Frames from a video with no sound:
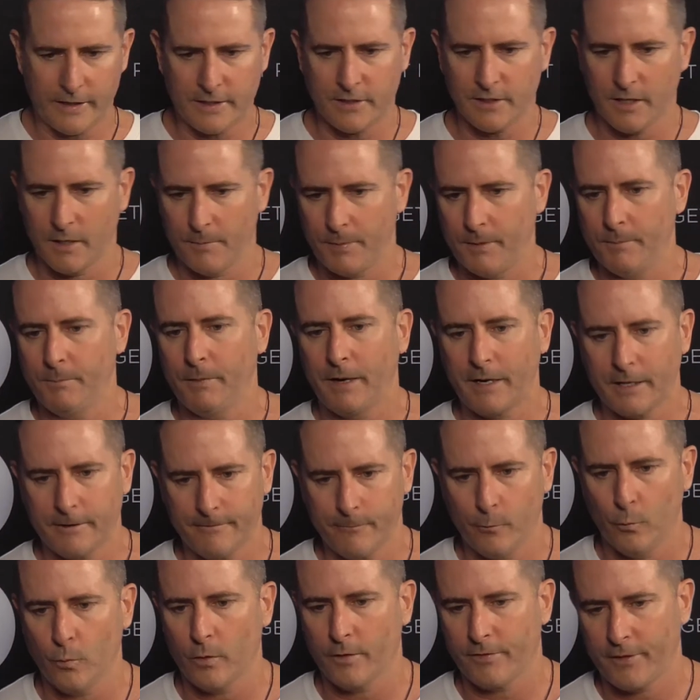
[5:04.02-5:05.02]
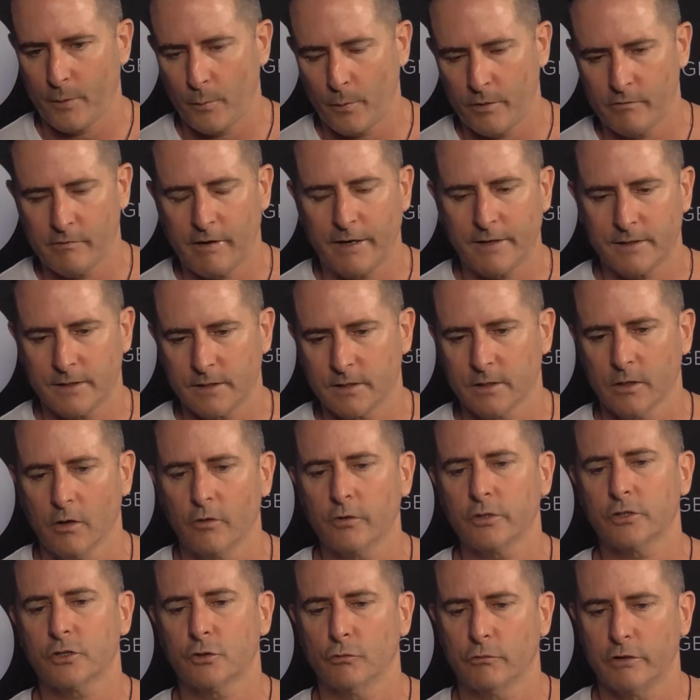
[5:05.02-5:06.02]
are going to put money forward if they win races. Long
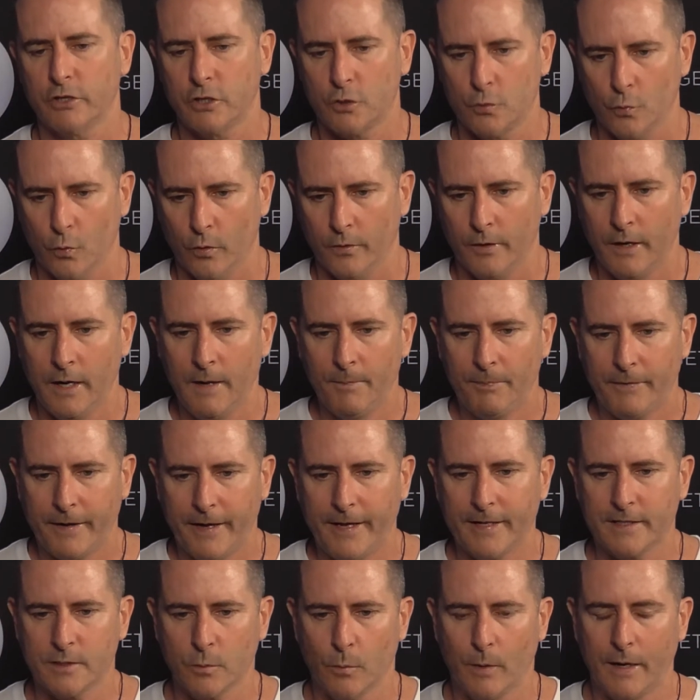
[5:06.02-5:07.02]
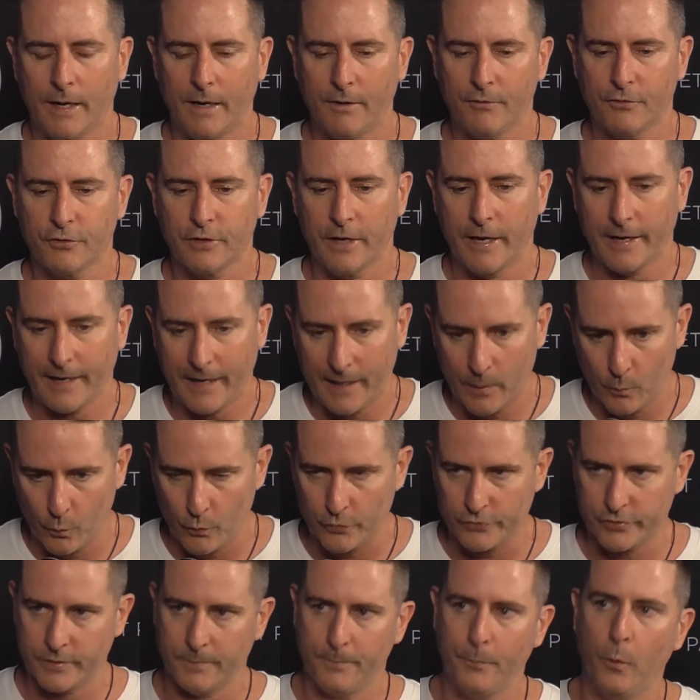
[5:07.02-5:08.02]
story short, it's a way of saying, hey, we're
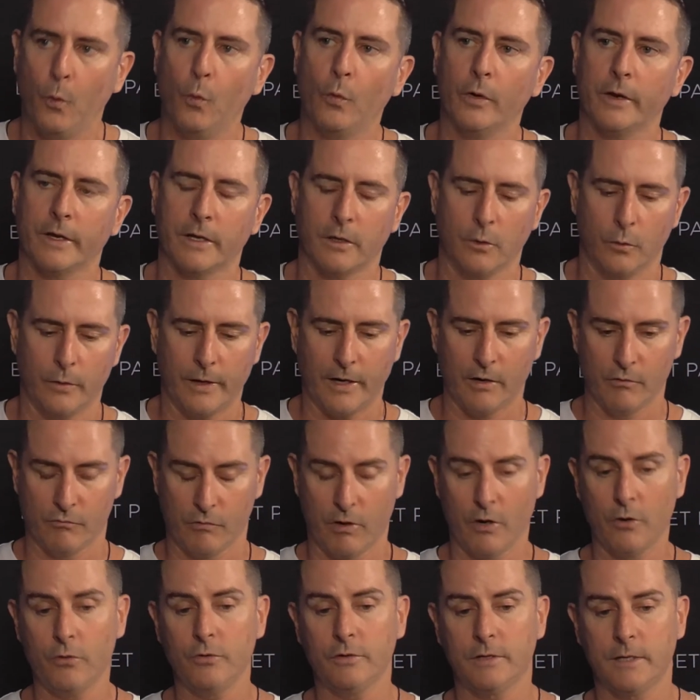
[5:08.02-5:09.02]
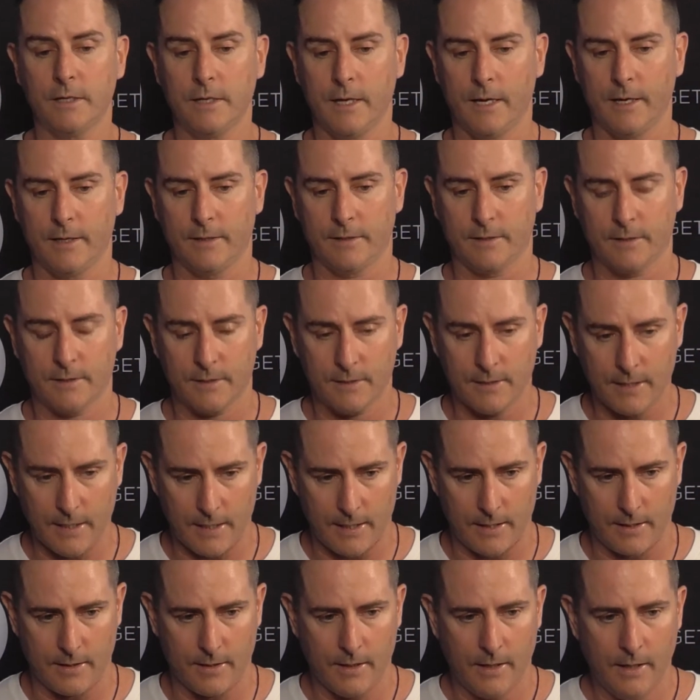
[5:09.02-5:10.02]
supporting you. Now, Rosie has
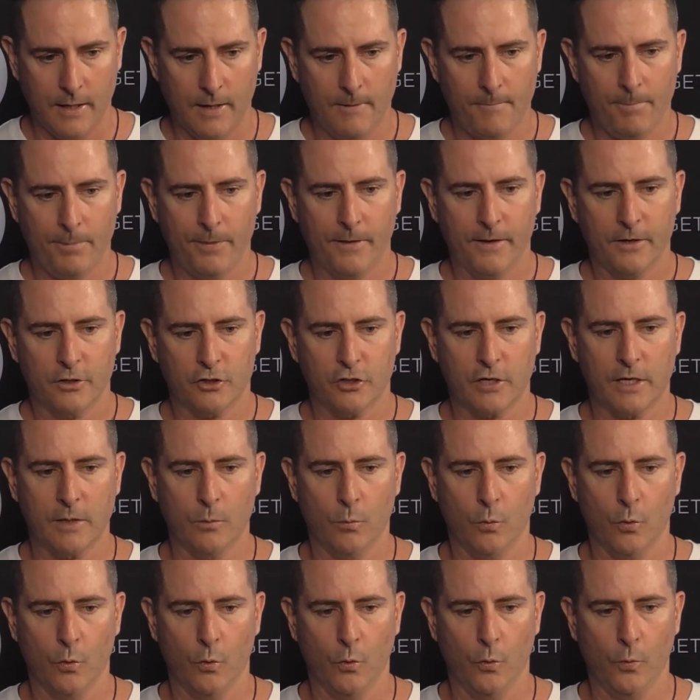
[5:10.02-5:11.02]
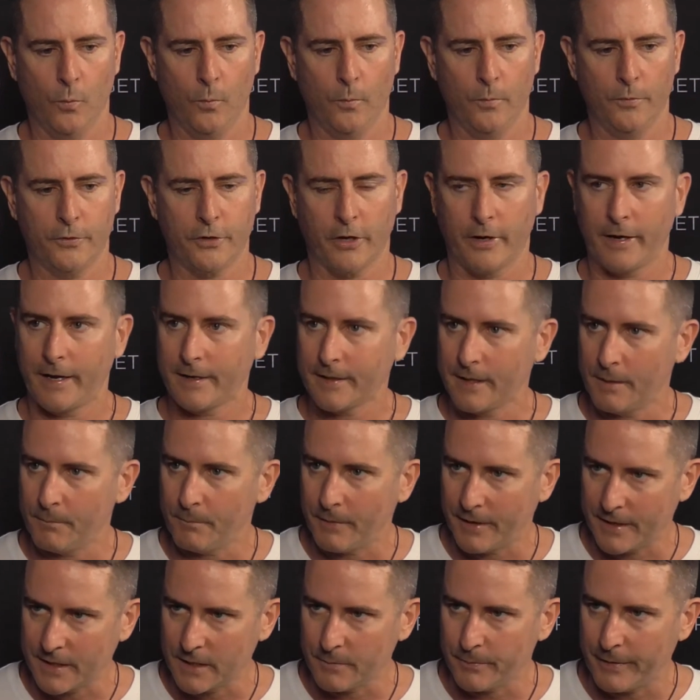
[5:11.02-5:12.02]
said she will donate that
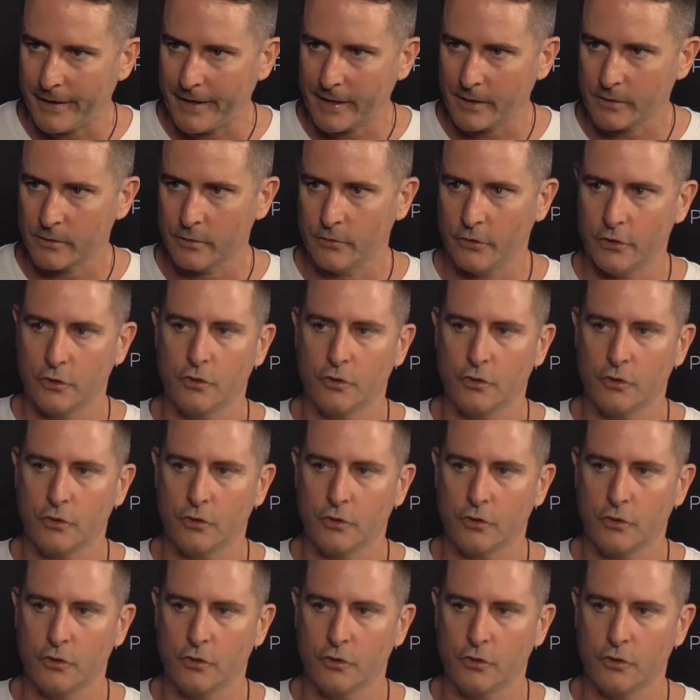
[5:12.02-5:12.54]
money back to the